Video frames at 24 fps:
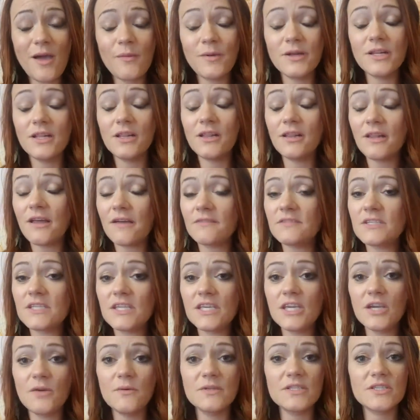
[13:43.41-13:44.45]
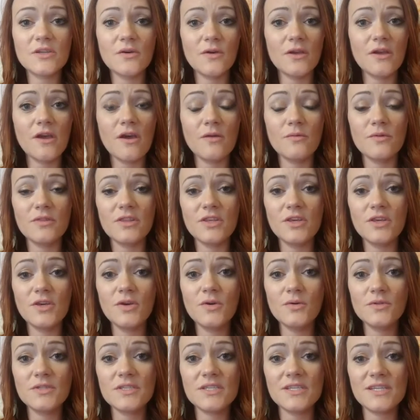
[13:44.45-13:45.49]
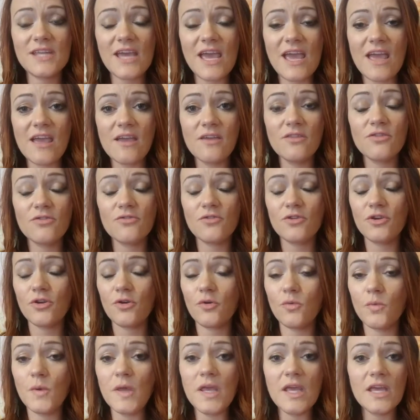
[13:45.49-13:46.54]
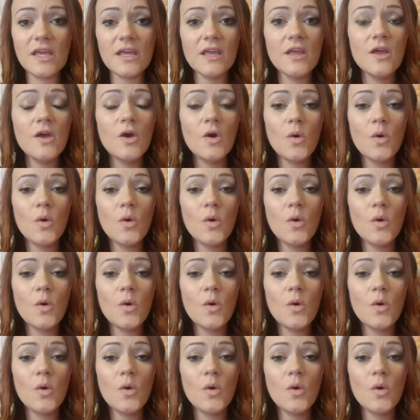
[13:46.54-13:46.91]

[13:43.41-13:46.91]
I would love to hear what's going on with you today through your week.